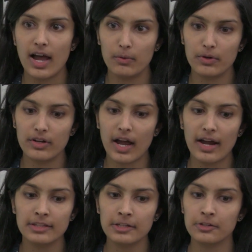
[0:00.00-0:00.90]
I would
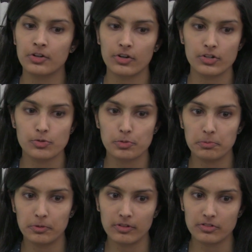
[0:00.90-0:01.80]
highly encourage
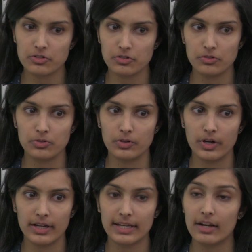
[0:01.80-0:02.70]
people
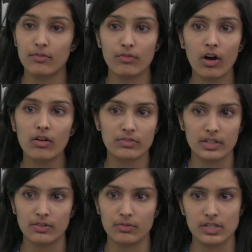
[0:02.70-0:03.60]
to get involved in